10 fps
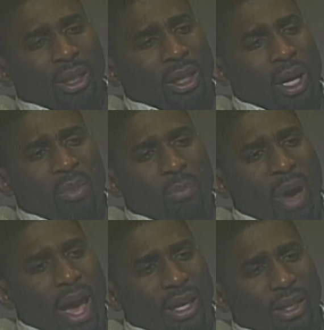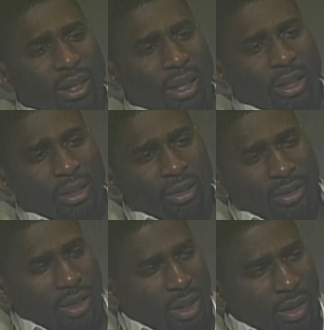coming back and
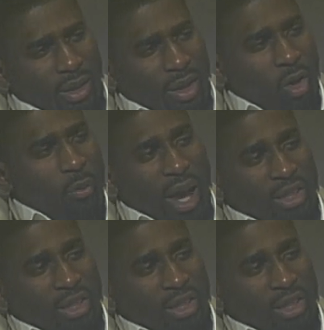going back